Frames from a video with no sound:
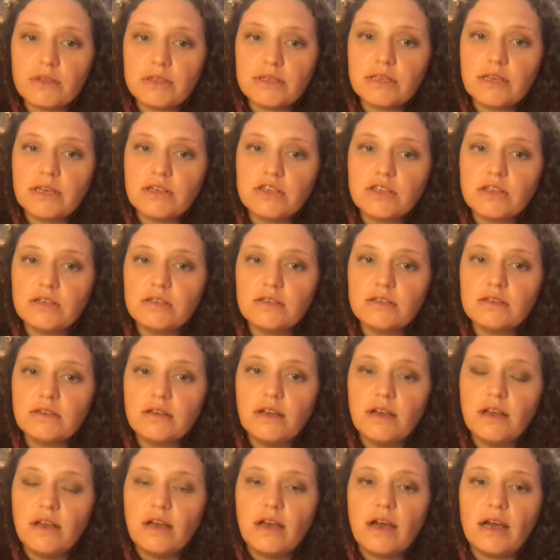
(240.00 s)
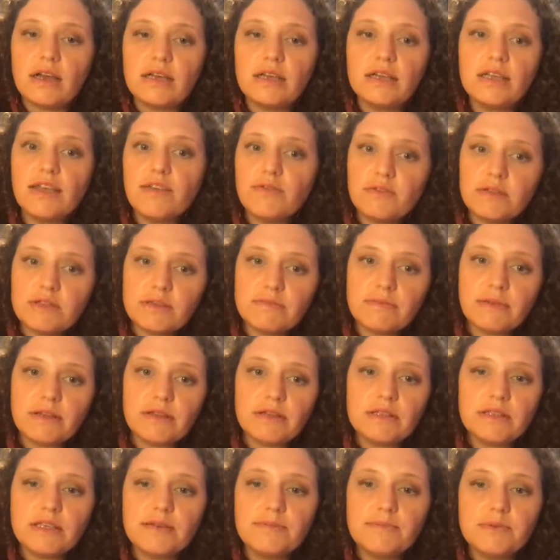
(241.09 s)
session. I can give you some
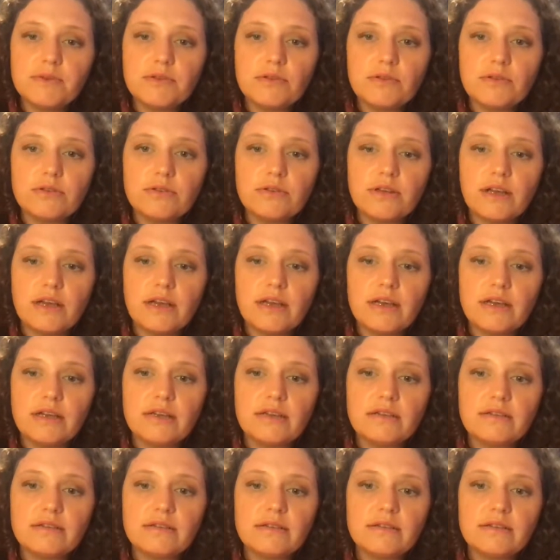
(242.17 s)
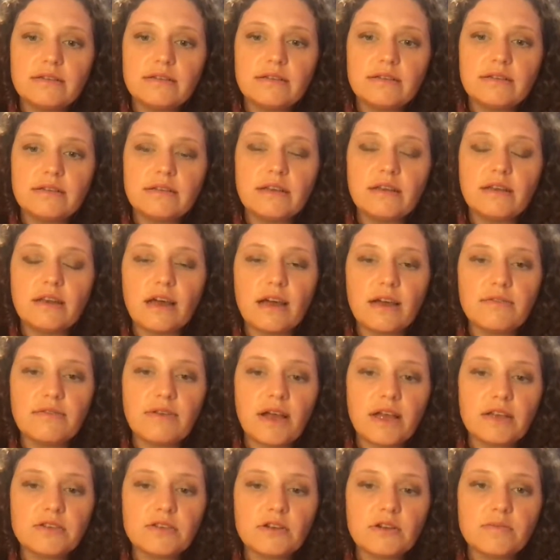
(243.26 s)
other tips on live
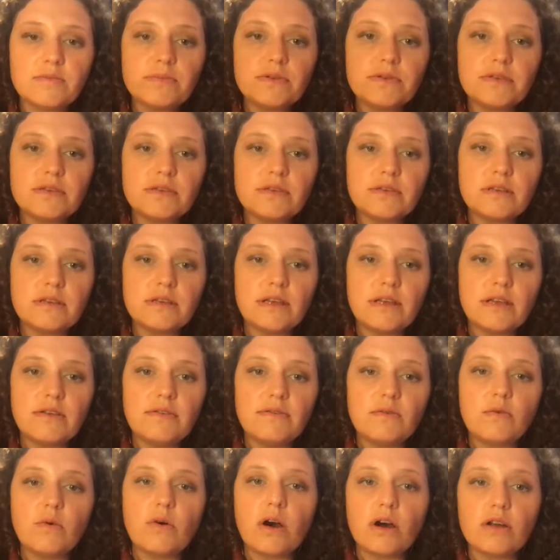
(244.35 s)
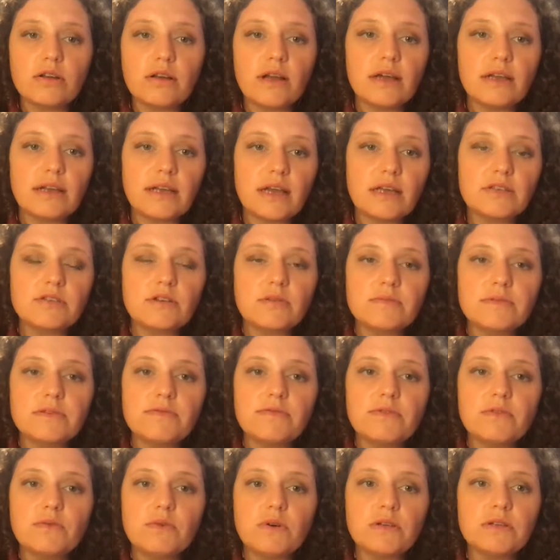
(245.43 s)
HAZOPs or online HAZOPs
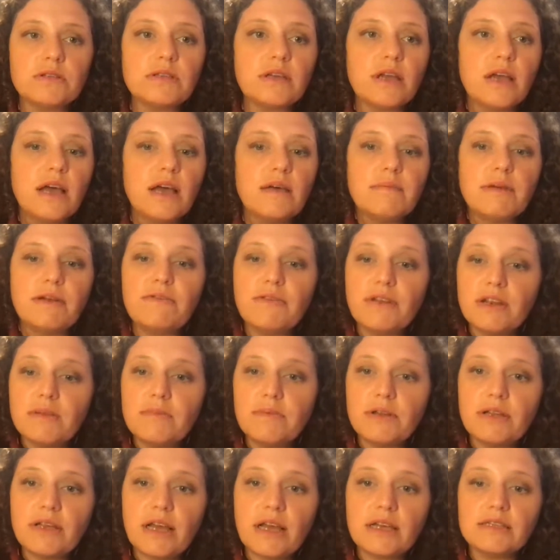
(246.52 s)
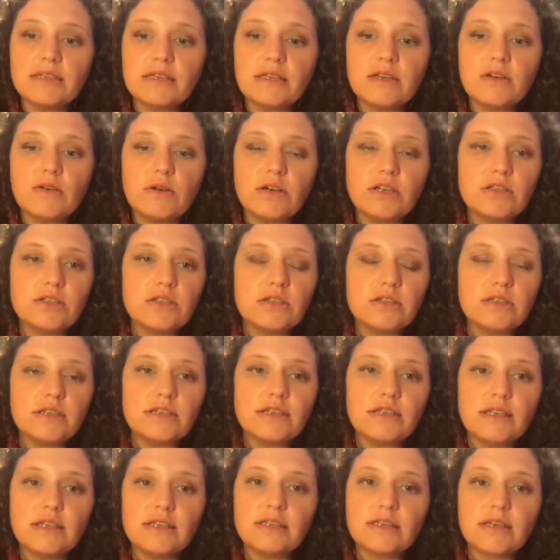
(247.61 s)
if you want. But if anybody has any questions, I
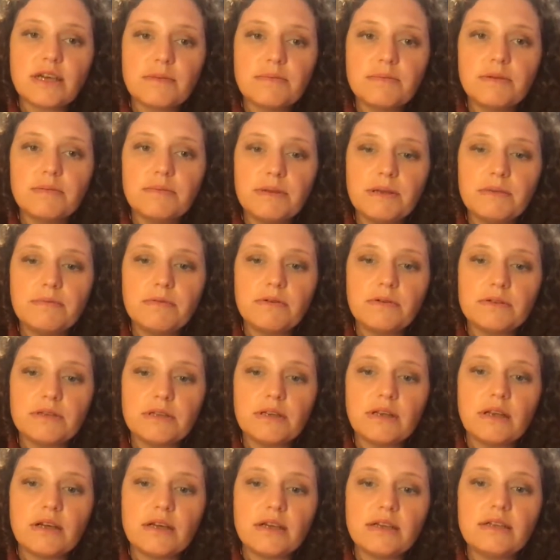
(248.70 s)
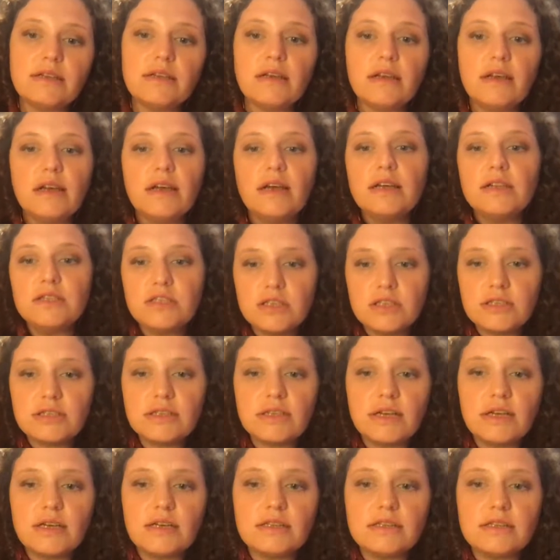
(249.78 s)
see there's a couple of people on the line, just
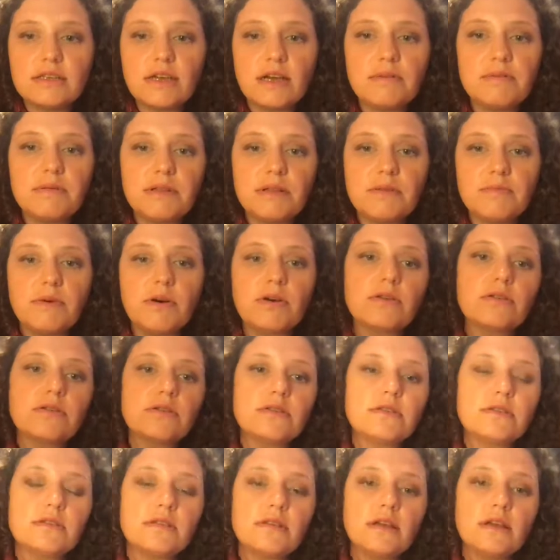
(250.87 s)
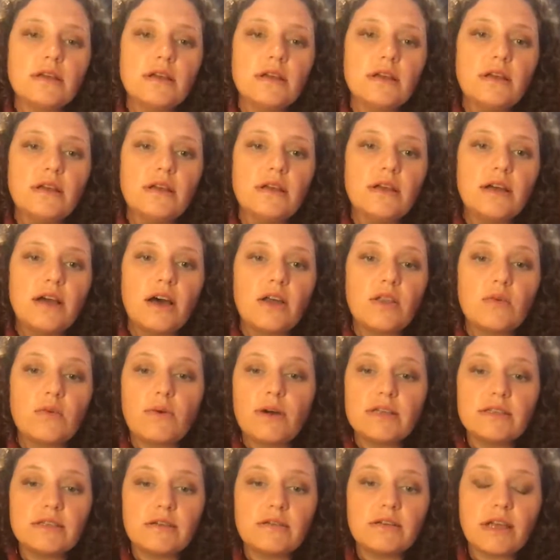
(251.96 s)
type in the box.
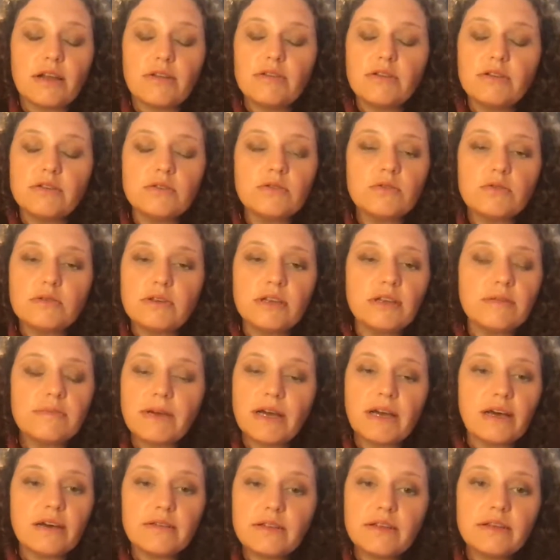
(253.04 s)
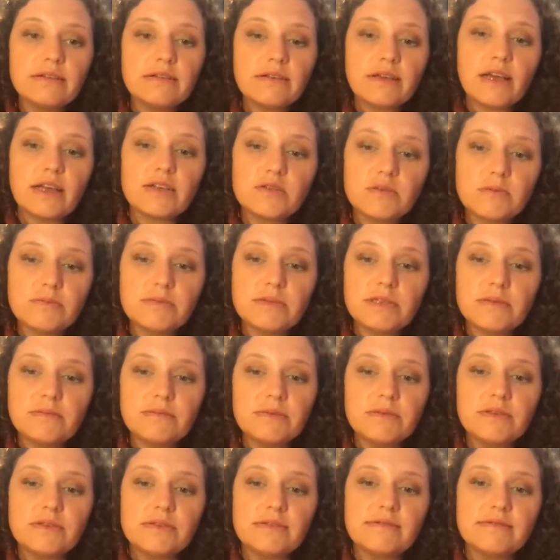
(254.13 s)
Otherwise, I'll carry on talking about other HAZOP
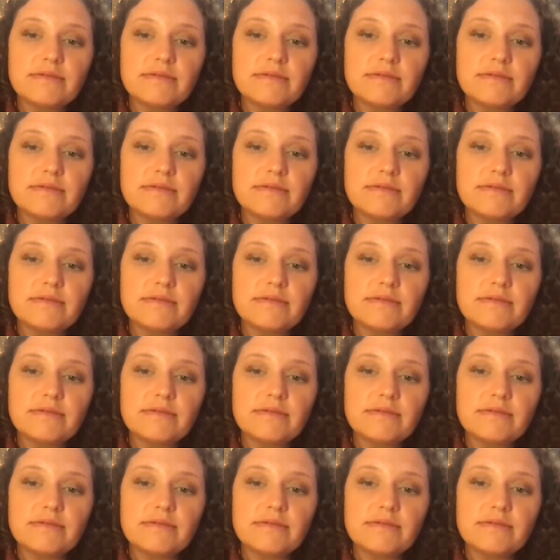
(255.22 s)
tips.